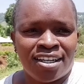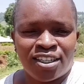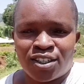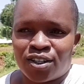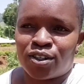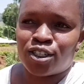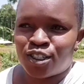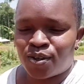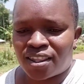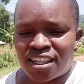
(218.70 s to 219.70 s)
Road to
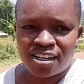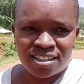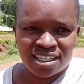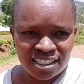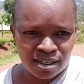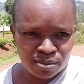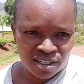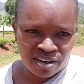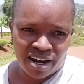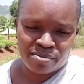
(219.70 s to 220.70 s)
1,000
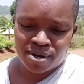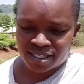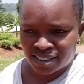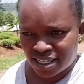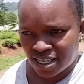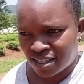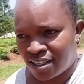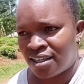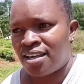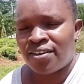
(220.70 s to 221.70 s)
subscribers.
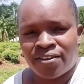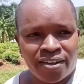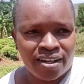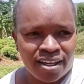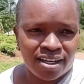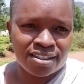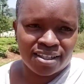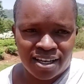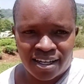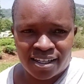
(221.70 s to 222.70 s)
Yes
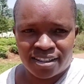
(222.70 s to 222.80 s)
guys.